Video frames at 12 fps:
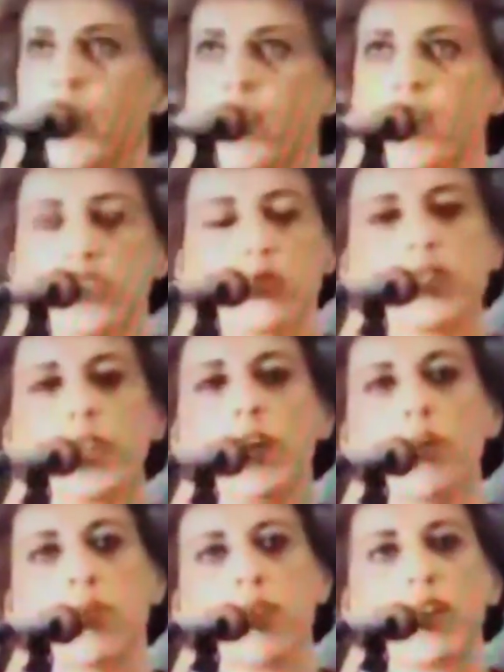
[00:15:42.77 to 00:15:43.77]
My husband and
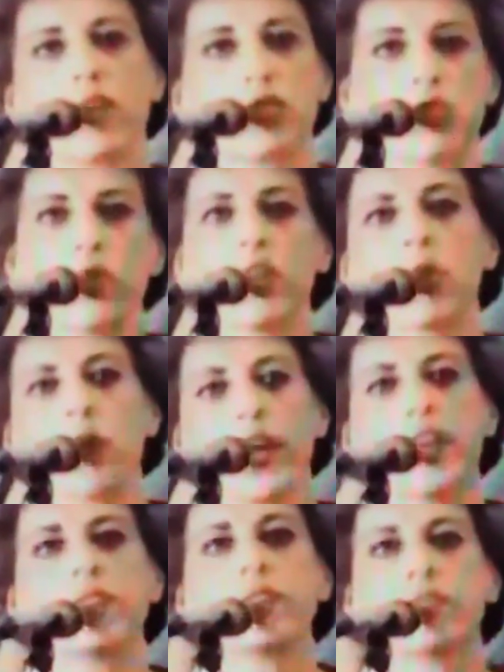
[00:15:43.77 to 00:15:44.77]
I am proud to be a
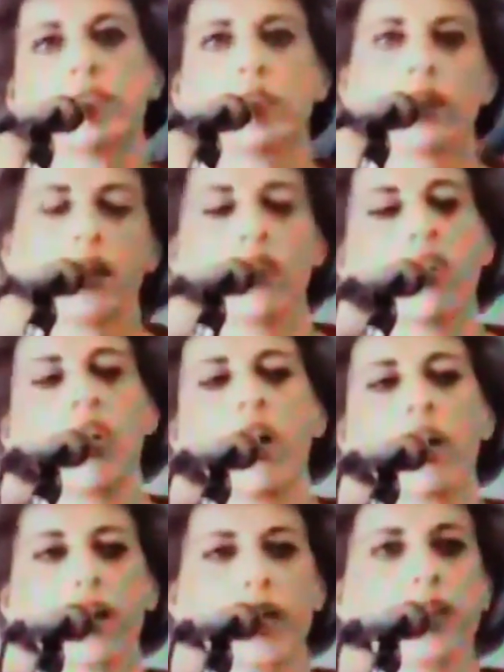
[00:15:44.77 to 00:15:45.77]
wife of a
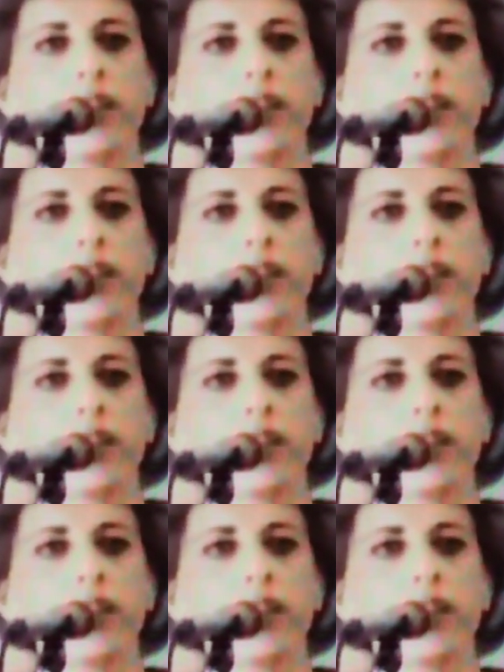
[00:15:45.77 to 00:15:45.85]
hog